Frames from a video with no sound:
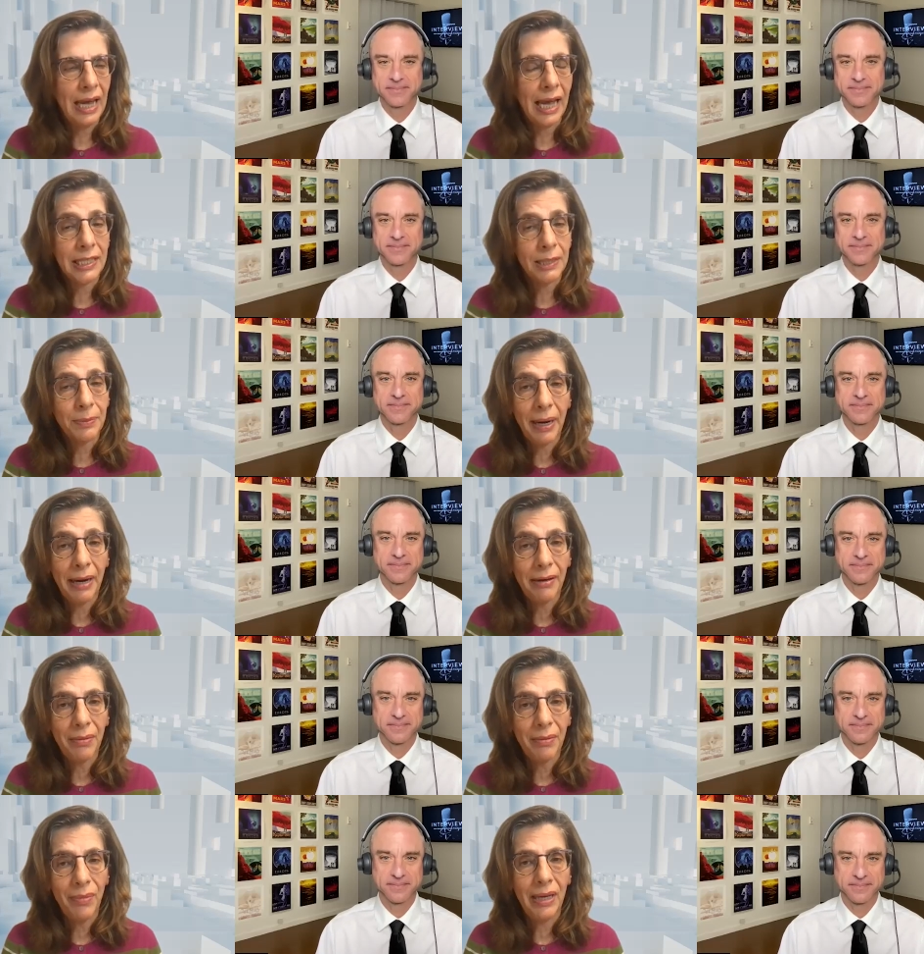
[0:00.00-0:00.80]

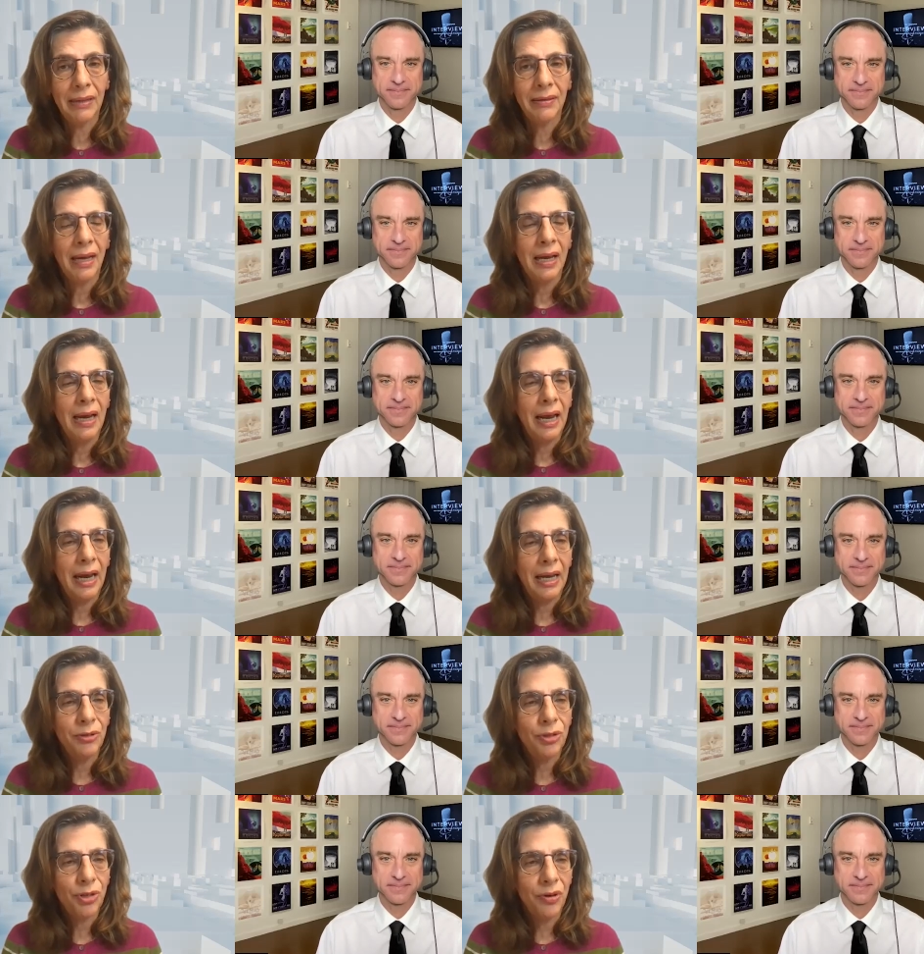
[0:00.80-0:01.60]
Speaker 1: Experiment,
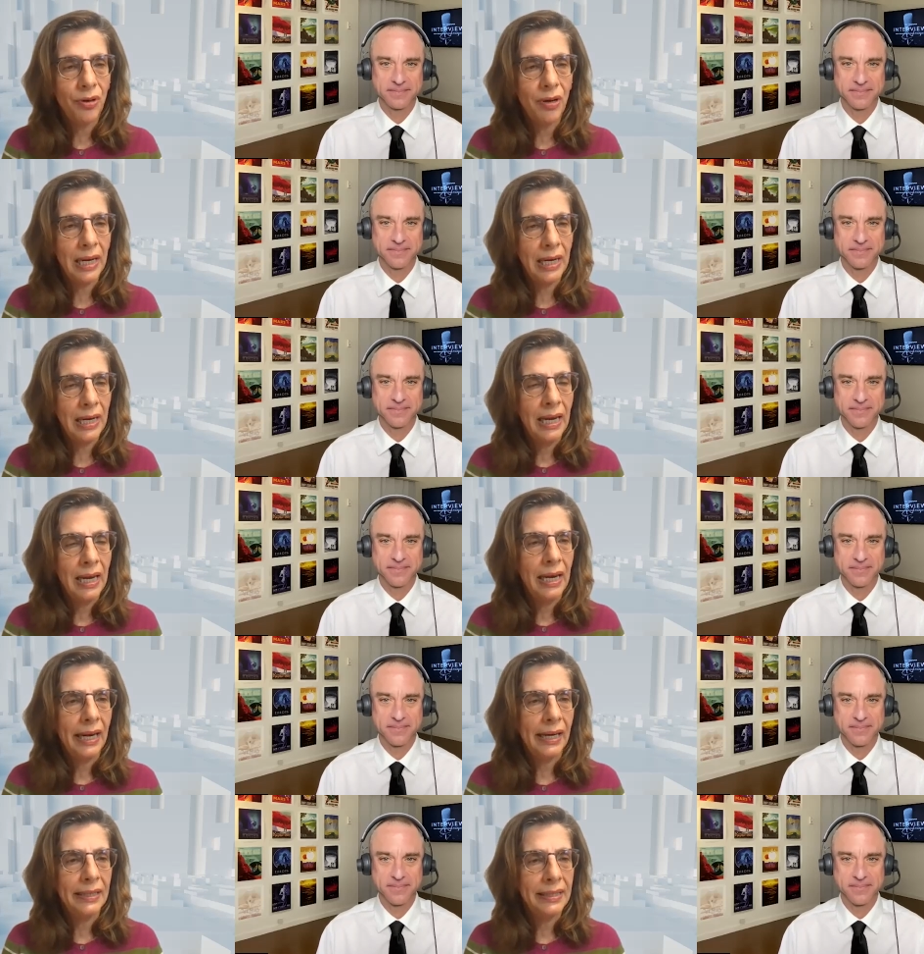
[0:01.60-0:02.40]
enjoy,
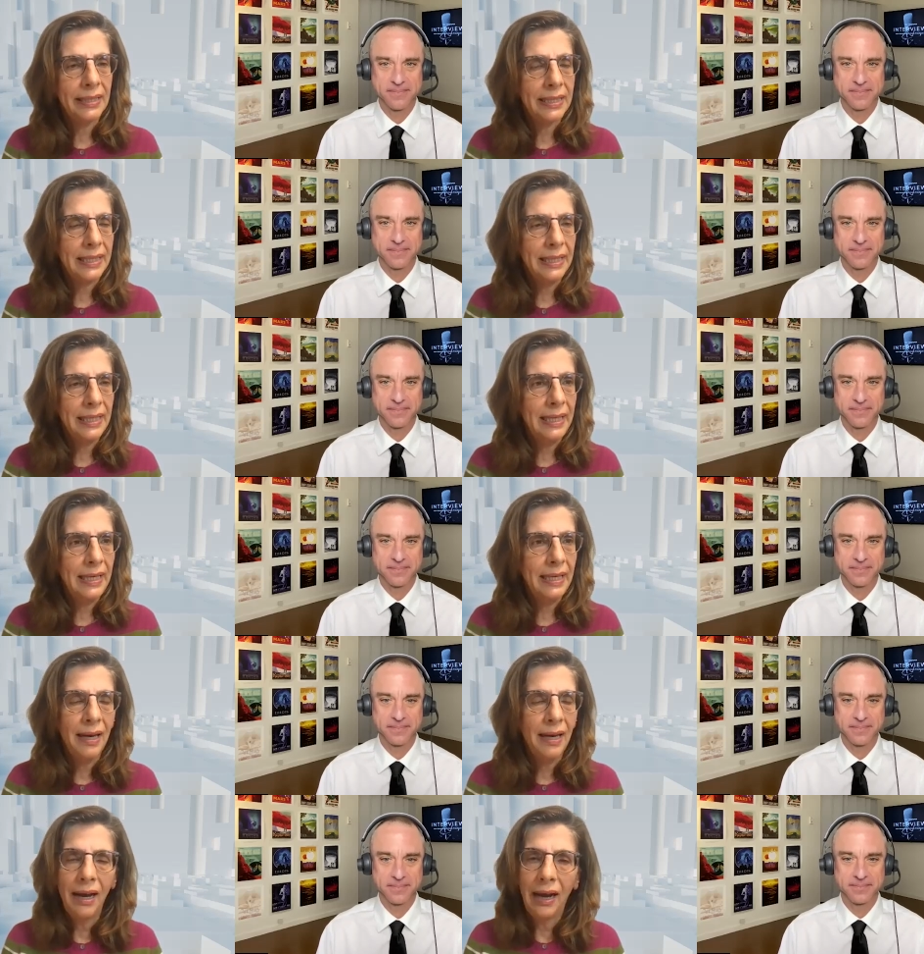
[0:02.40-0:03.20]
and
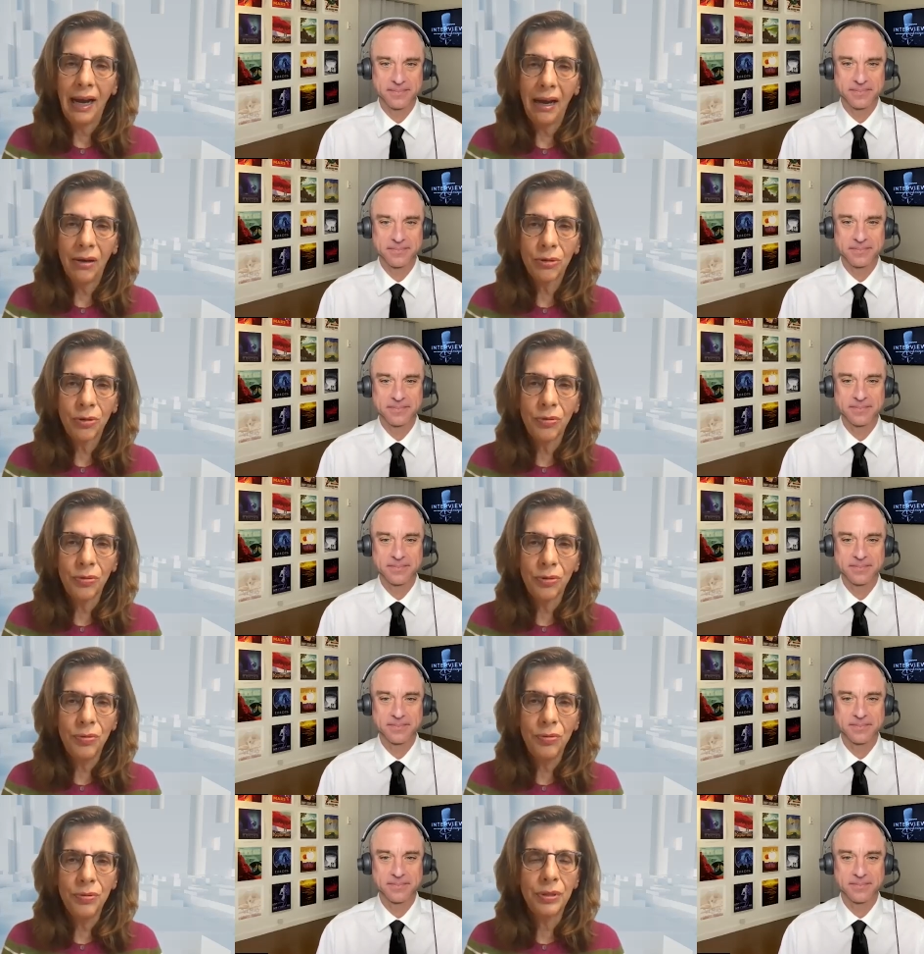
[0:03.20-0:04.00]
see how to
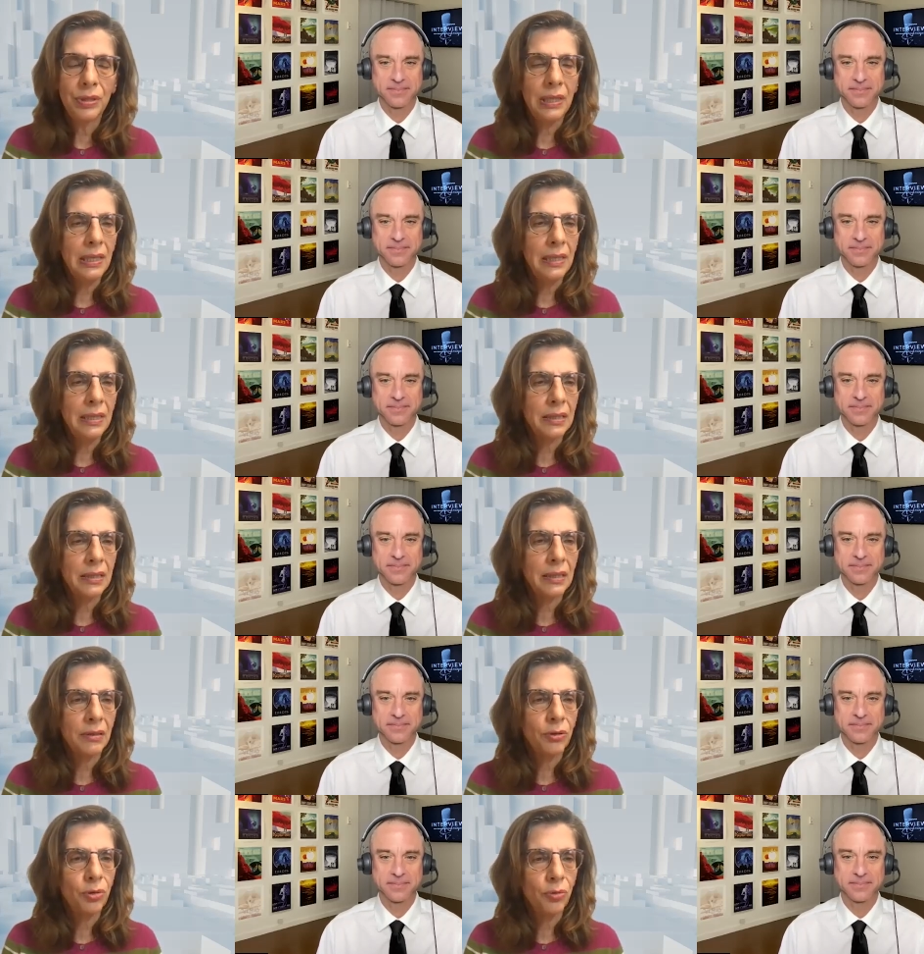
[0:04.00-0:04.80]
use these
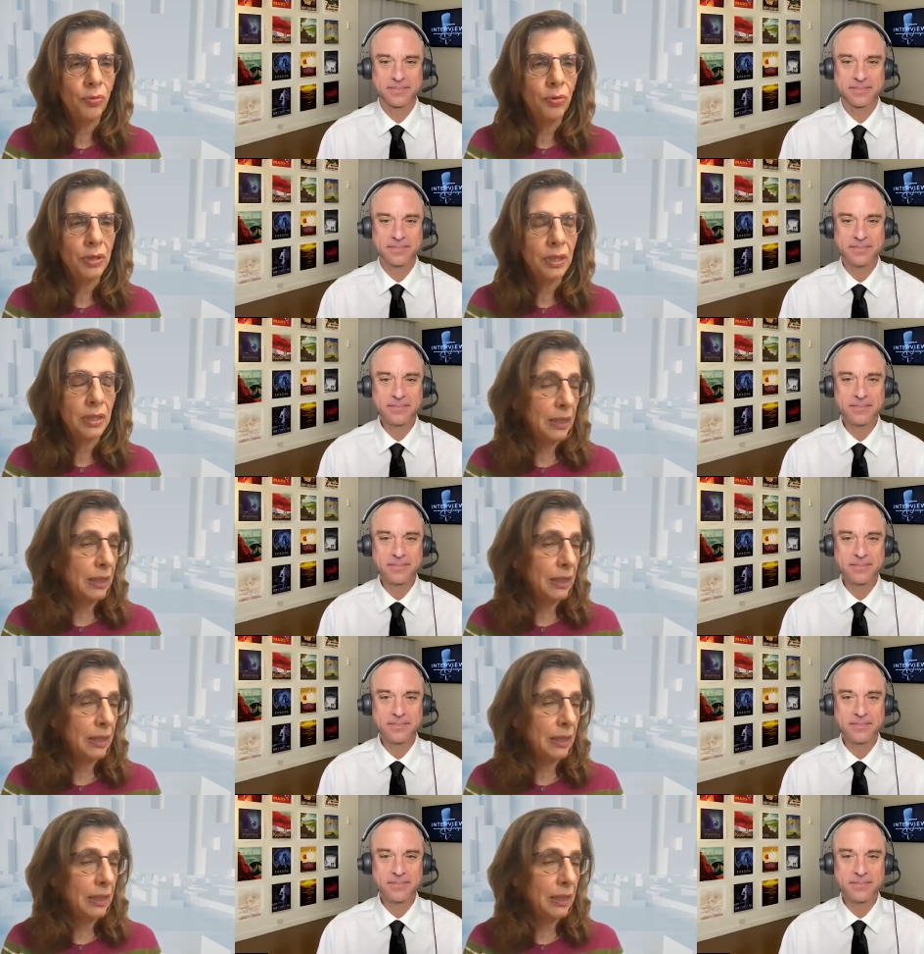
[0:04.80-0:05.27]
tools